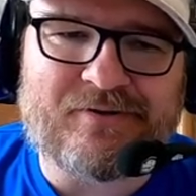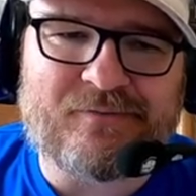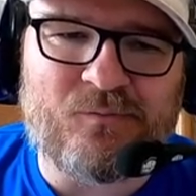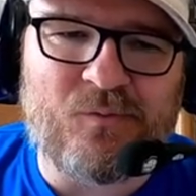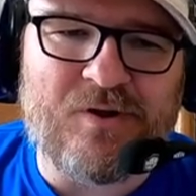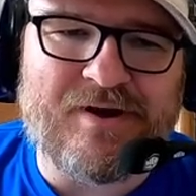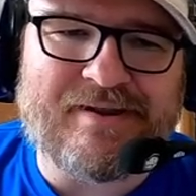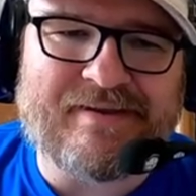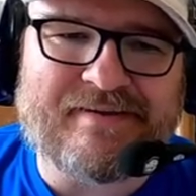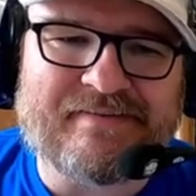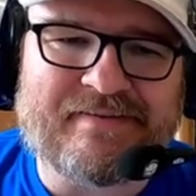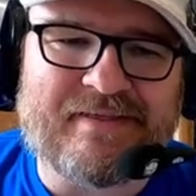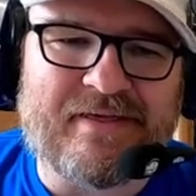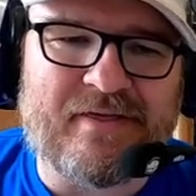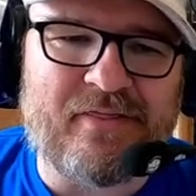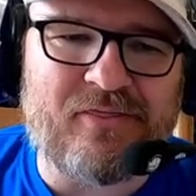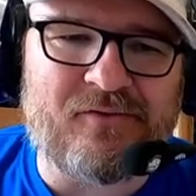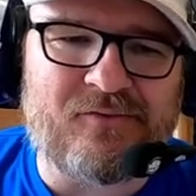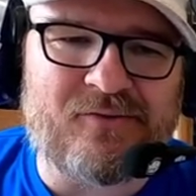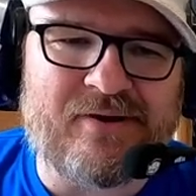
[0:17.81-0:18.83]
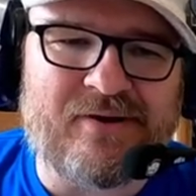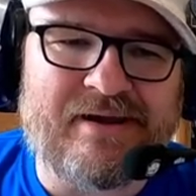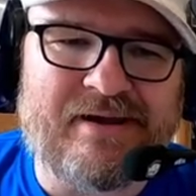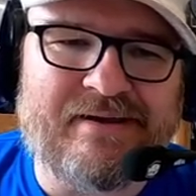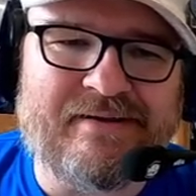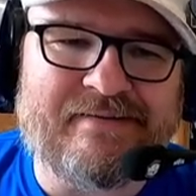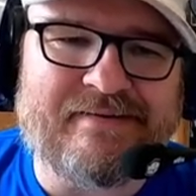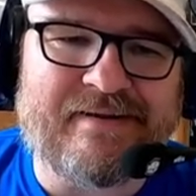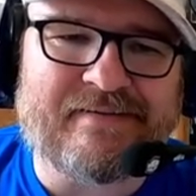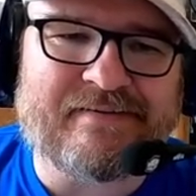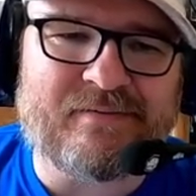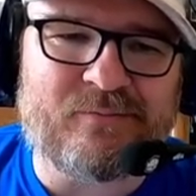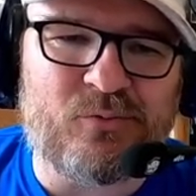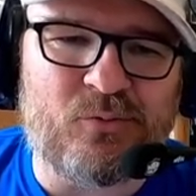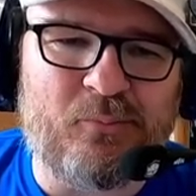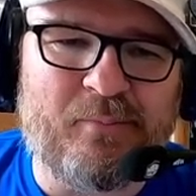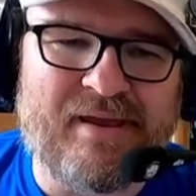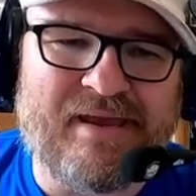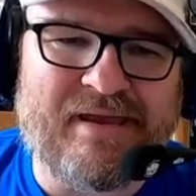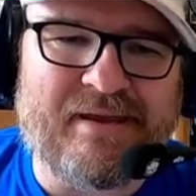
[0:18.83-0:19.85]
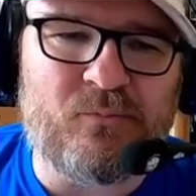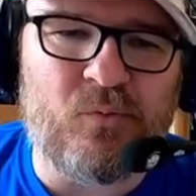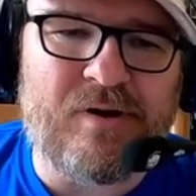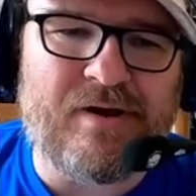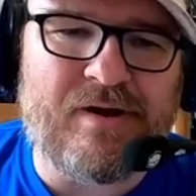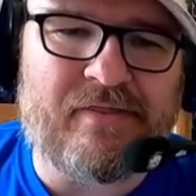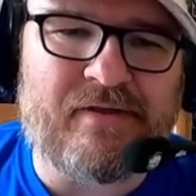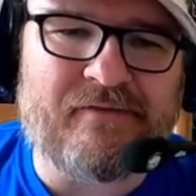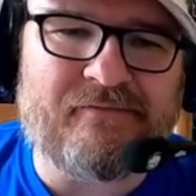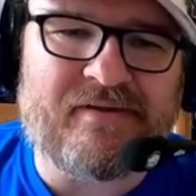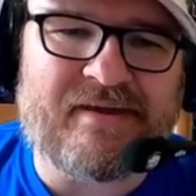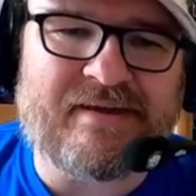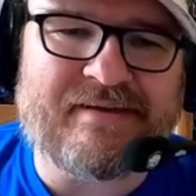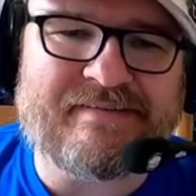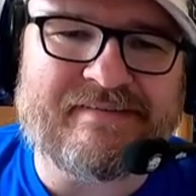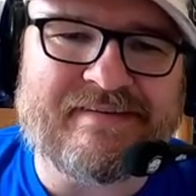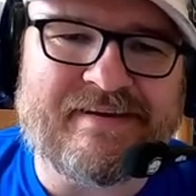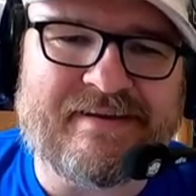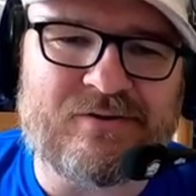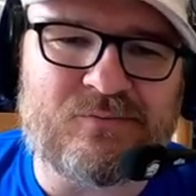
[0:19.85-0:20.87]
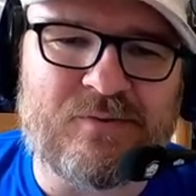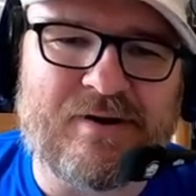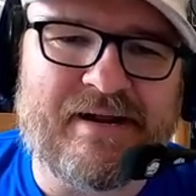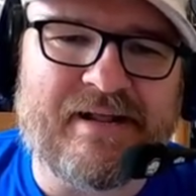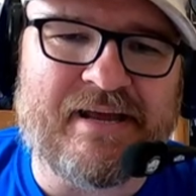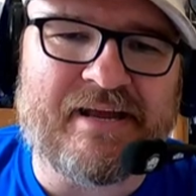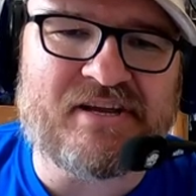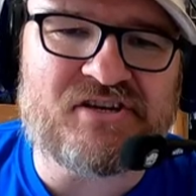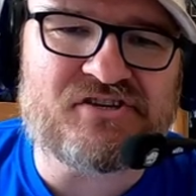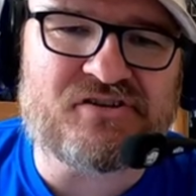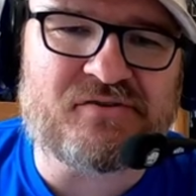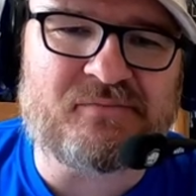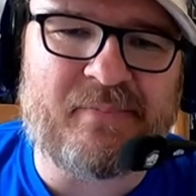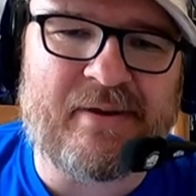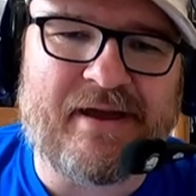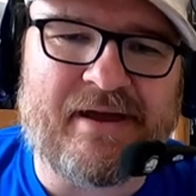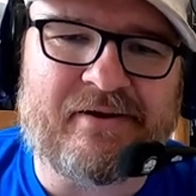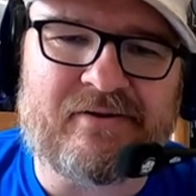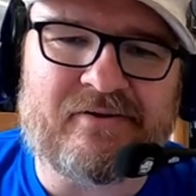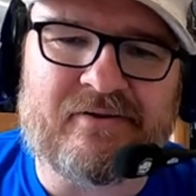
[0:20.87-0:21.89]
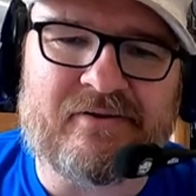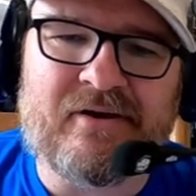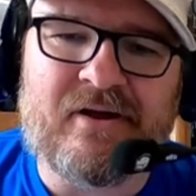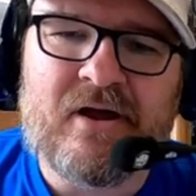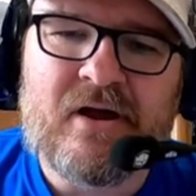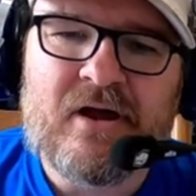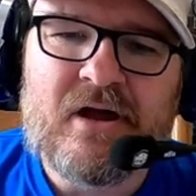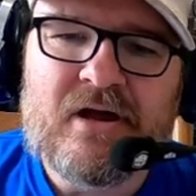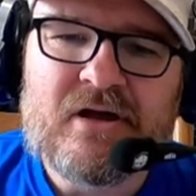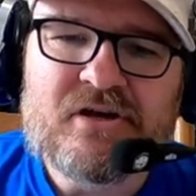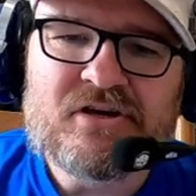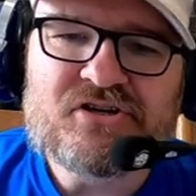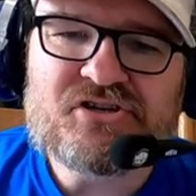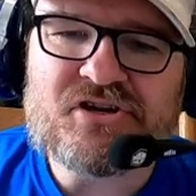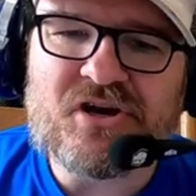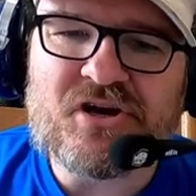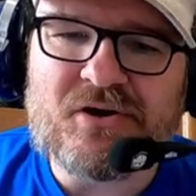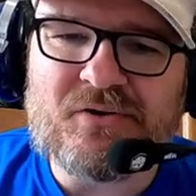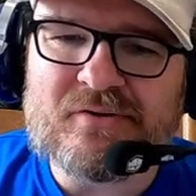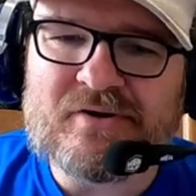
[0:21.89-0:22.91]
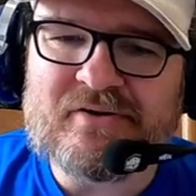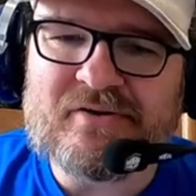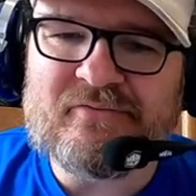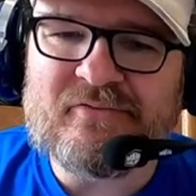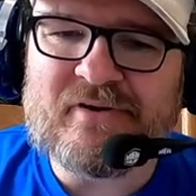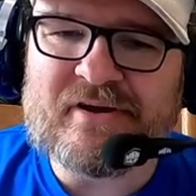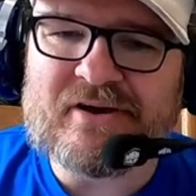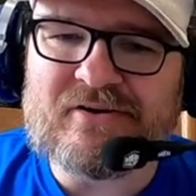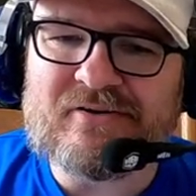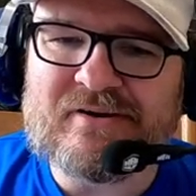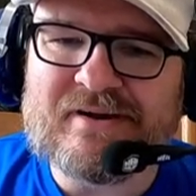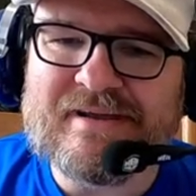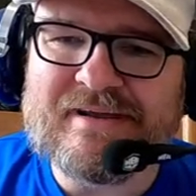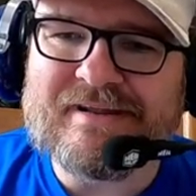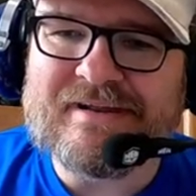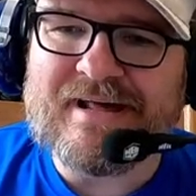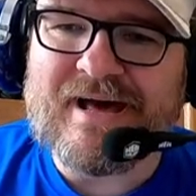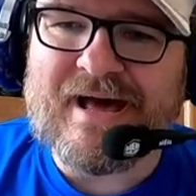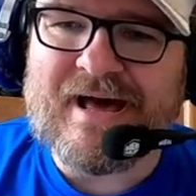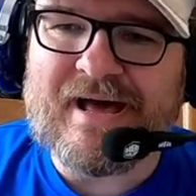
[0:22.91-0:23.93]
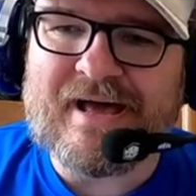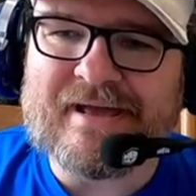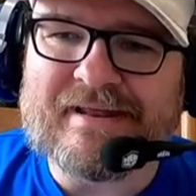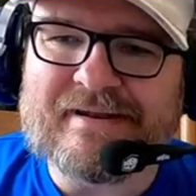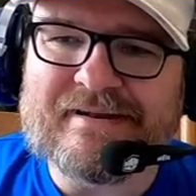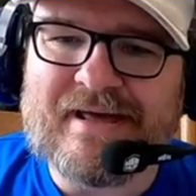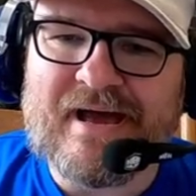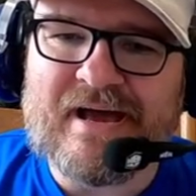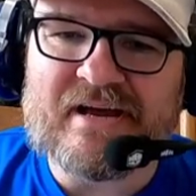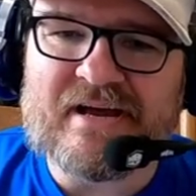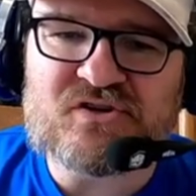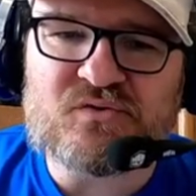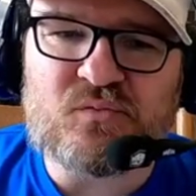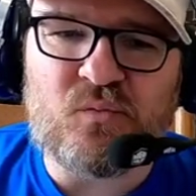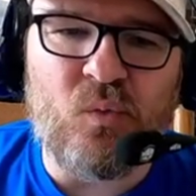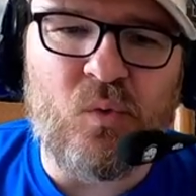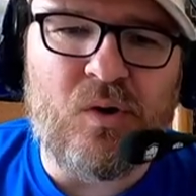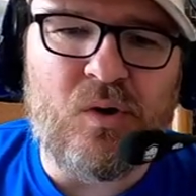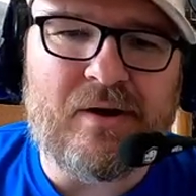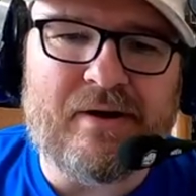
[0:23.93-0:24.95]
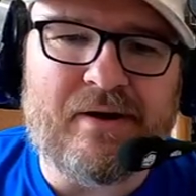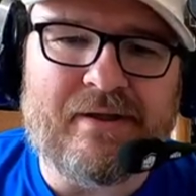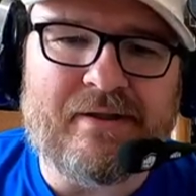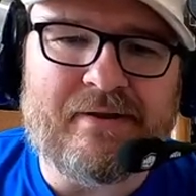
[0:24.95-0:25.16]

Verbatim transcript: What is the 3 decibel beam width of the antenna radiation pattern shown in figure E9-1?